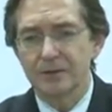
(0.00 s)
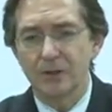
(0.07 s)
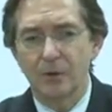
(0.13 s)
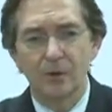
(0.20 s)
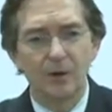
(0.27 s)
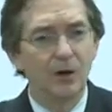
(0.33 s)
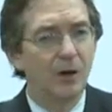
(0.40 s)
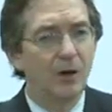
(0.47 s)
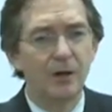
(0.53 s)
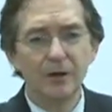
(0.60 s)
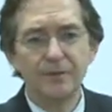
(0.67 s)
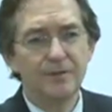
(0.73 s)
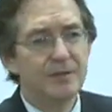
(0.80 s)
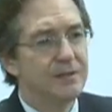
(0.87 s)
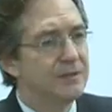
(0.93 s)
so all
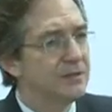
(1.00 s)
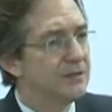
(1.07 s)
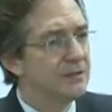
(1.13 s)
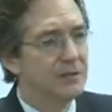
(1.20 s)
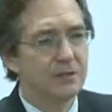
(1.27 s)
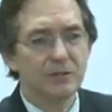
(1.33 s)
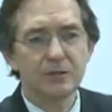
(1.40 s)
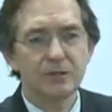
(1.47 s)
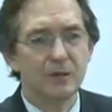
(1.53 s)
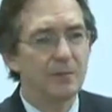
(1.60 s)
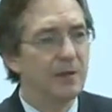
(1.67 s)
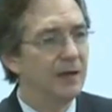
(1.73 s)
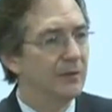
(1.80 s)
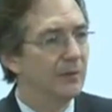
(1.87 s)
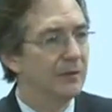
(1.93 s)
of these decisions are made